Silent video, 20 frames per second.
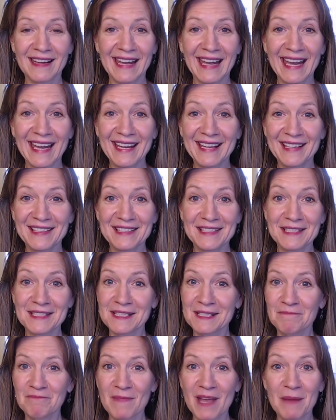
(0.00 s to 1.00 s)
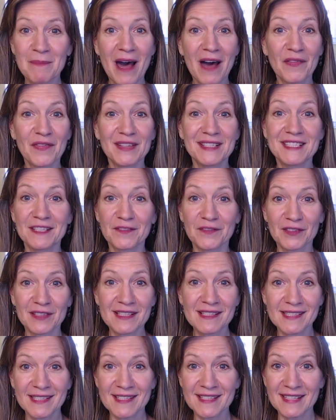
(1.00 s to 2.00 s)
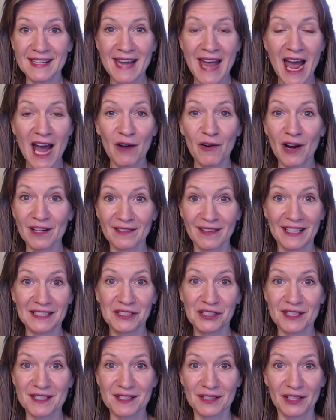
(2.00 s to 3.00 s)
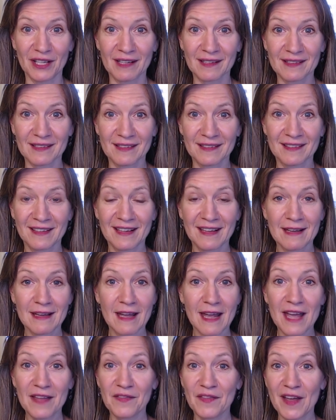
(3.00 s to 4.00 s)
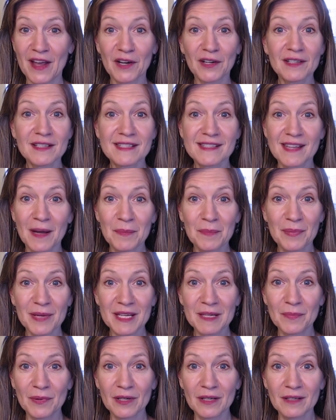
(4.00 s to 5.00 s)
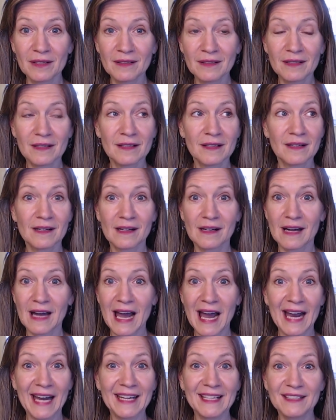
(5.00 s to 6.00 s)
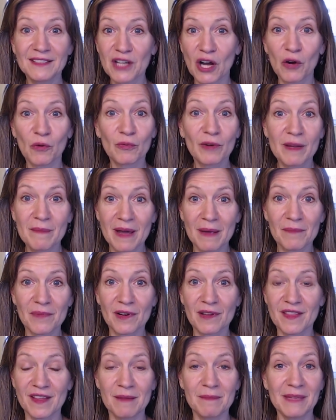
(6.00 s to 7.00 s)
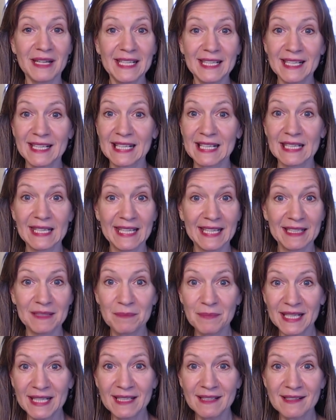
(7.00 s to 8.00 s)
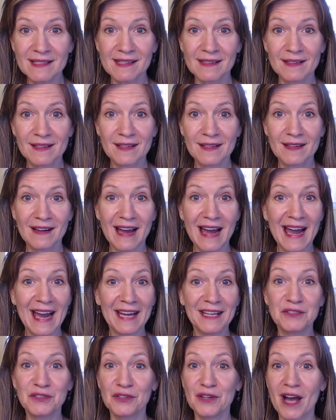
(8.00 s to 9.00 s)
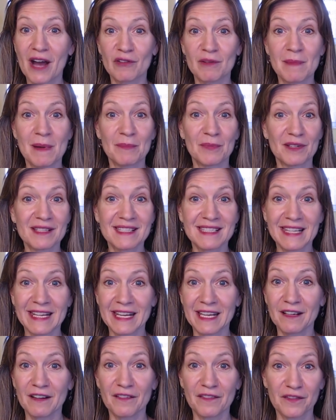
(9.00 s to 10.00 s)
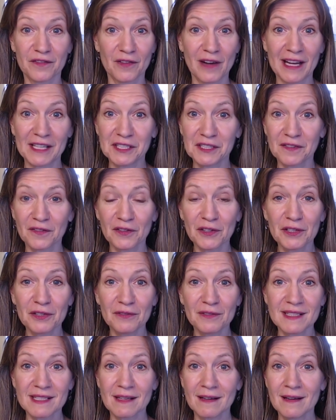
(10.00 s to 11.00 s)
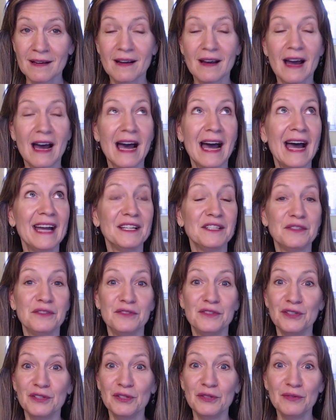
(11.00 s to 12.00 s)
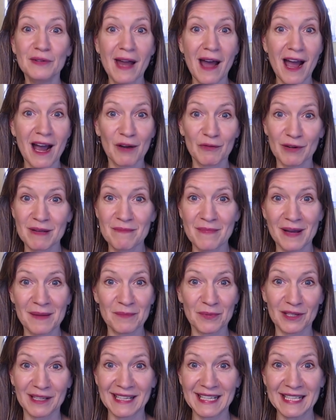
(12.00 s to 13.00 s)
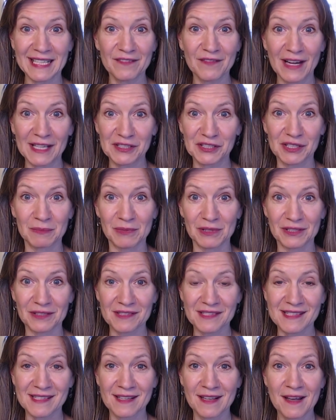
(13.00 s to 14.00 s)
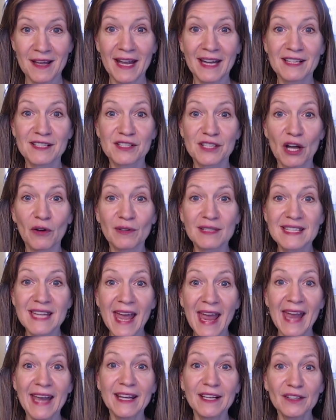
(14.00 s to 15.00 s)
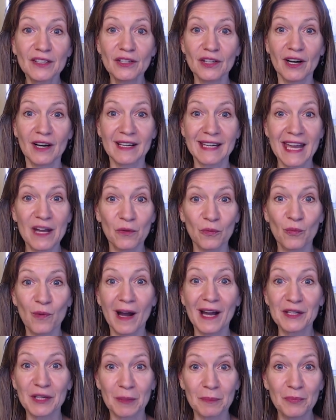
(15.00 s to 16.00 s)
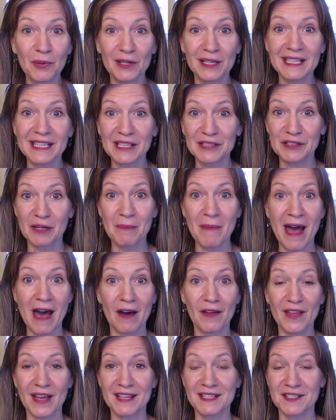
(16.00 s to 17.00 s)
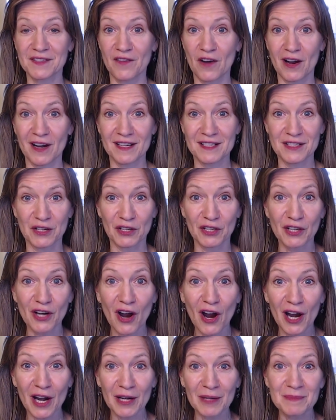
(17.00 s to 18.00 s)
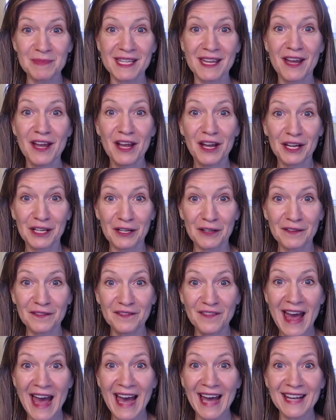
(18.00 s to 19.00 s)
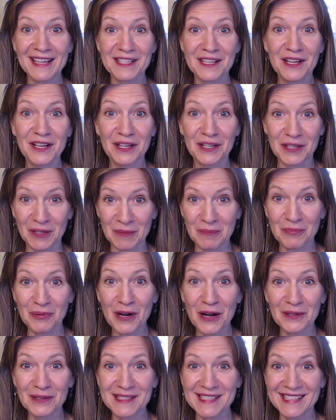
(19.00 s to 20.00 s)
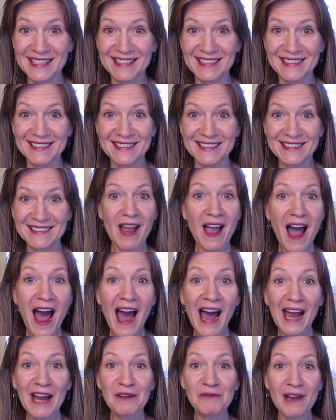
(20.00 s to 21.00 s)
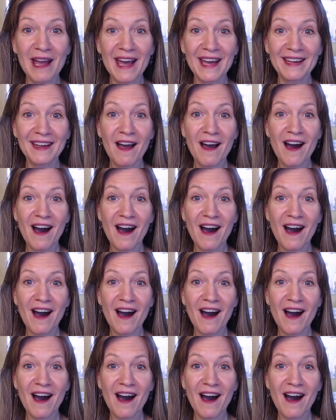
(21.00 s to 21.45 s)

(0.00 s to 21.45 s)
and about the differences in how our lunches look. And there are some people, I don't remember them eating a lean meat. I do not remember seeing fresh fruit. I do not remember any vegetables. And so take a look at what you're putting in your mouth as far as your carbs, your fat, your protein. I read